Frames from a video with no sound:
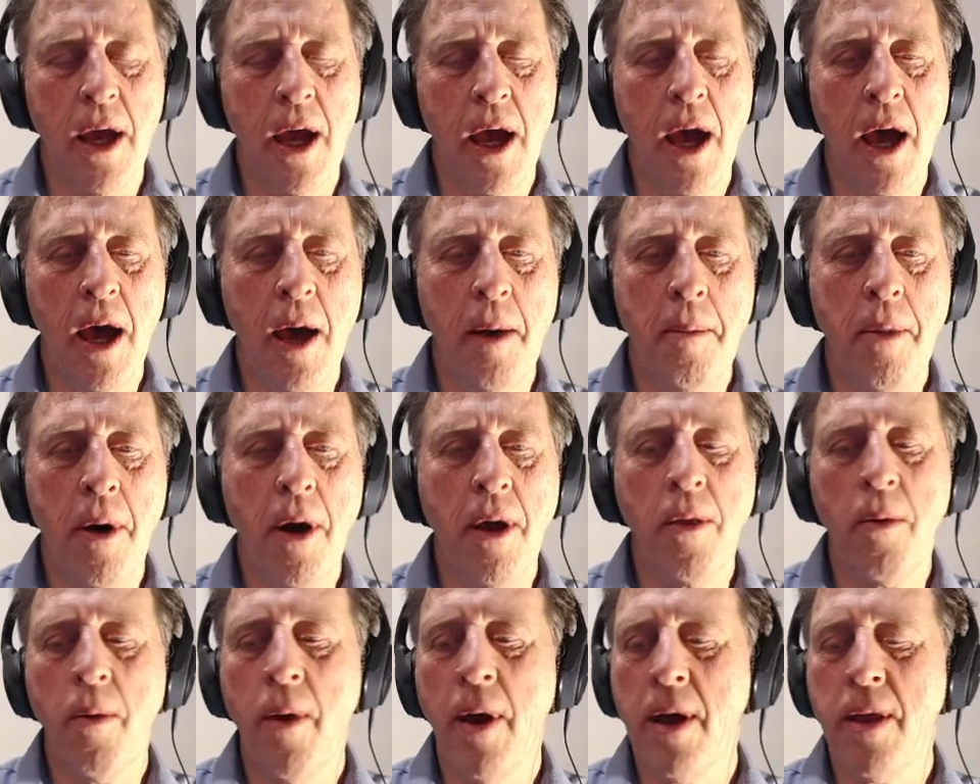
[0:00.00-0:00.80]
By the
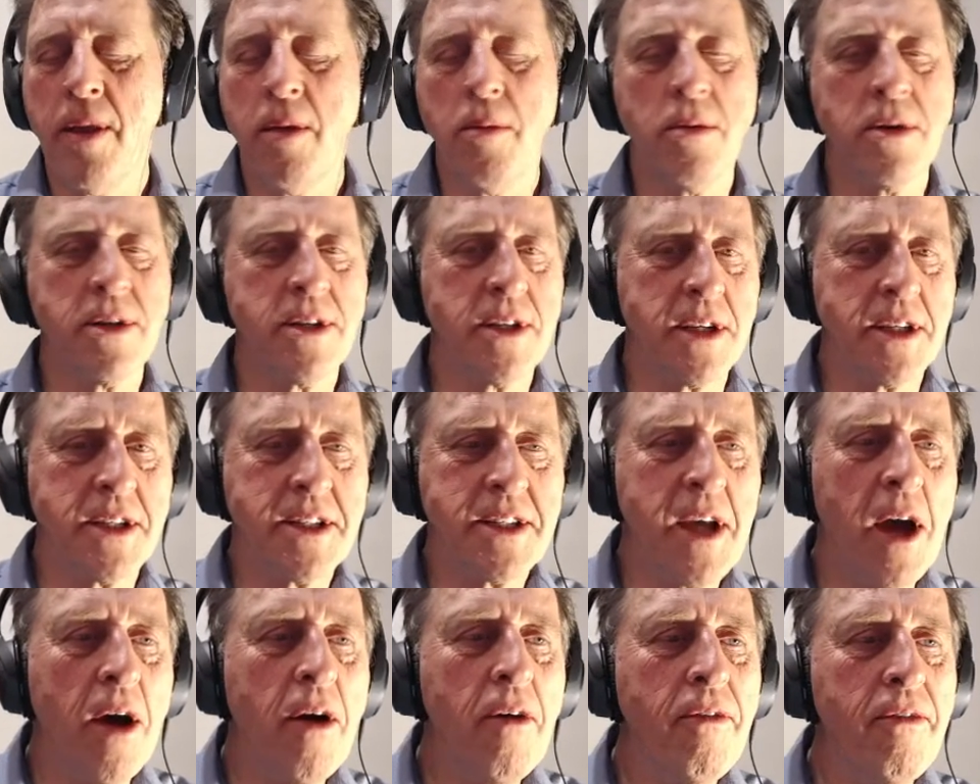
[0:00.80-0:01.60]
way, there was a
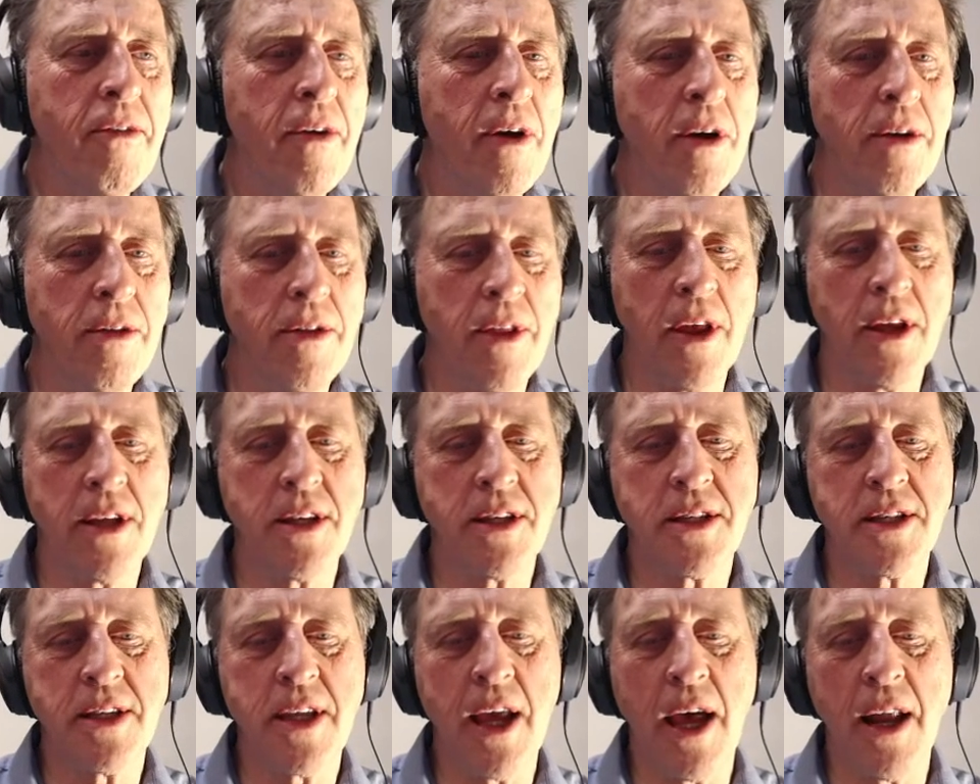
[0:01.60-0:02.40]
cell phone that
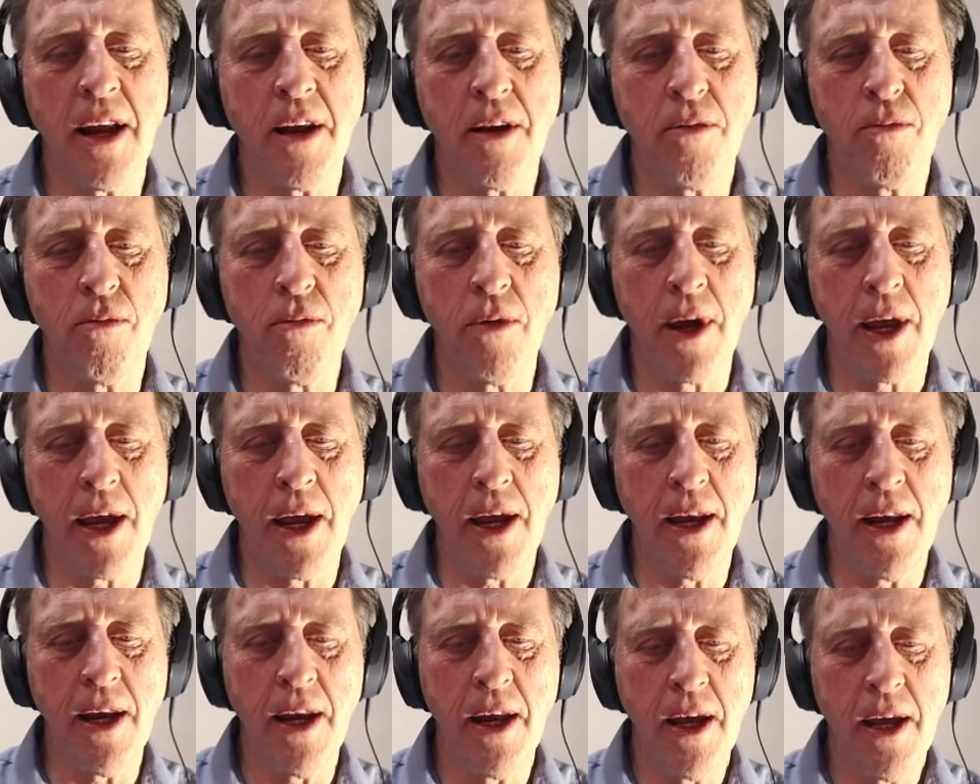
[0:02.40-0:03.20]
started
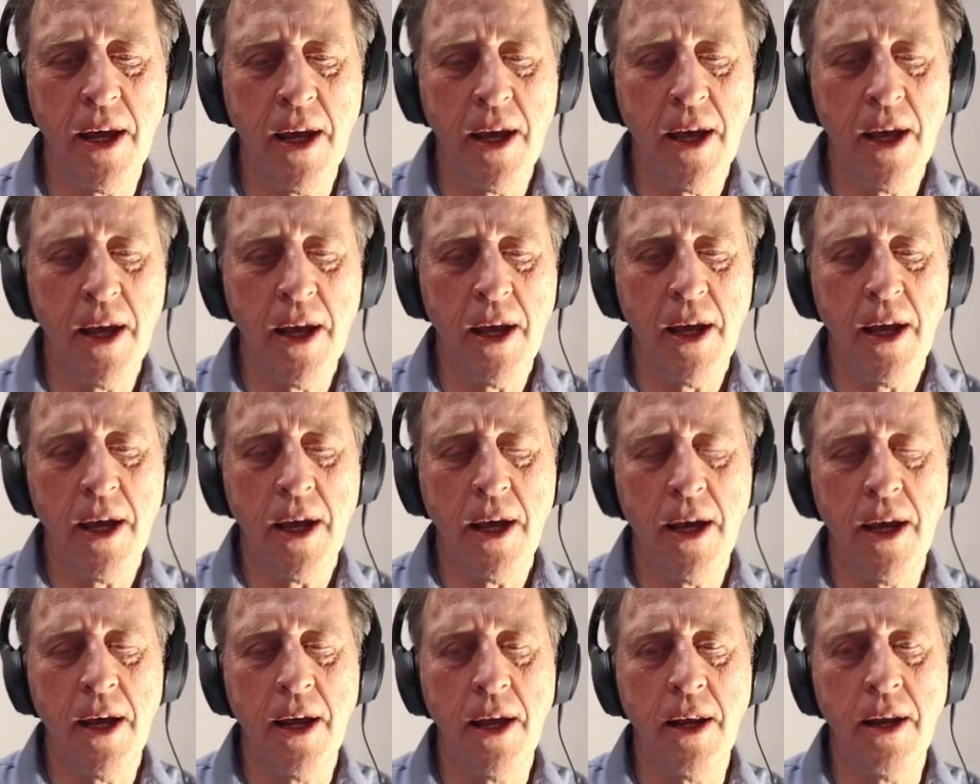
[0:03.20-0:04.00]
ringing
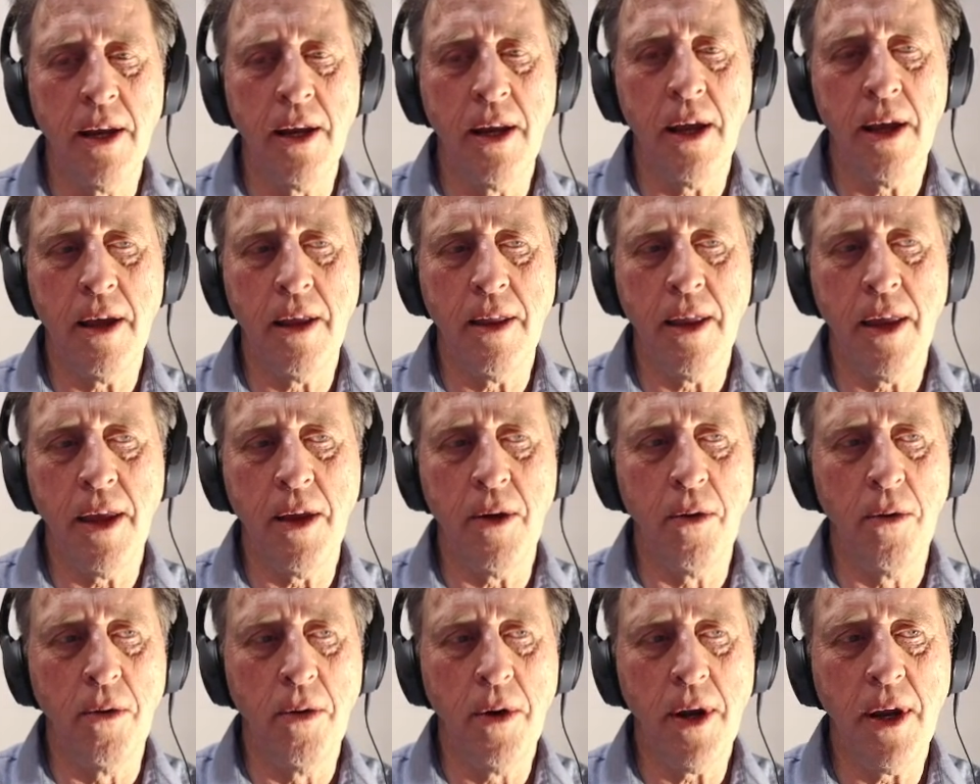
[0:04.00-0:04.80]
in the
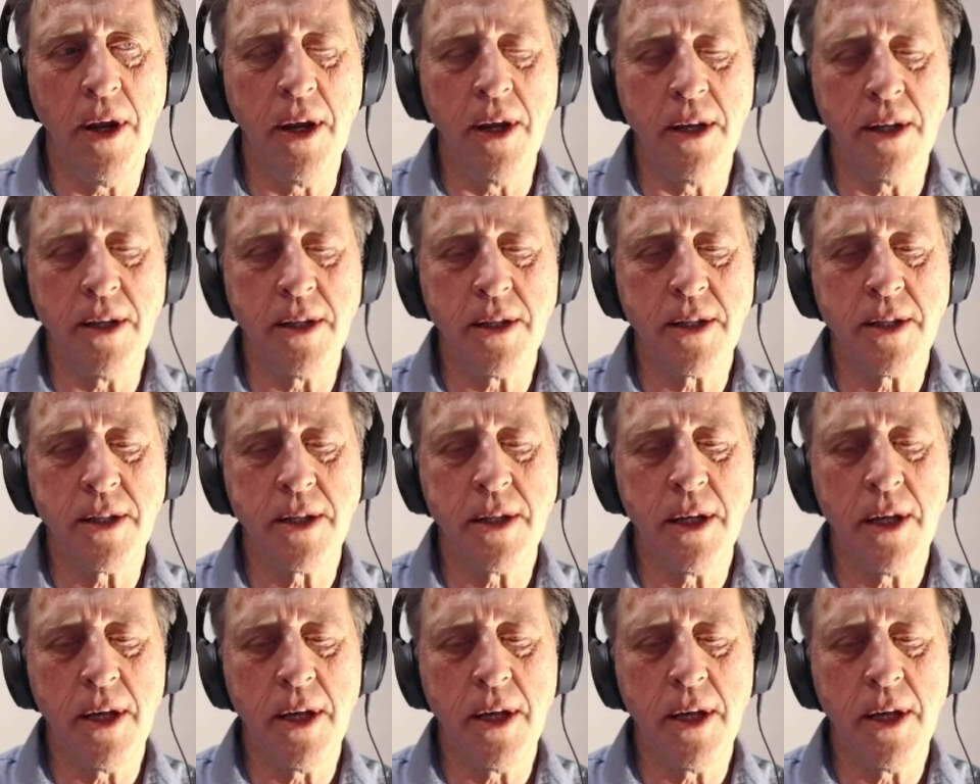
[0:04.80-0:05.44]
audience,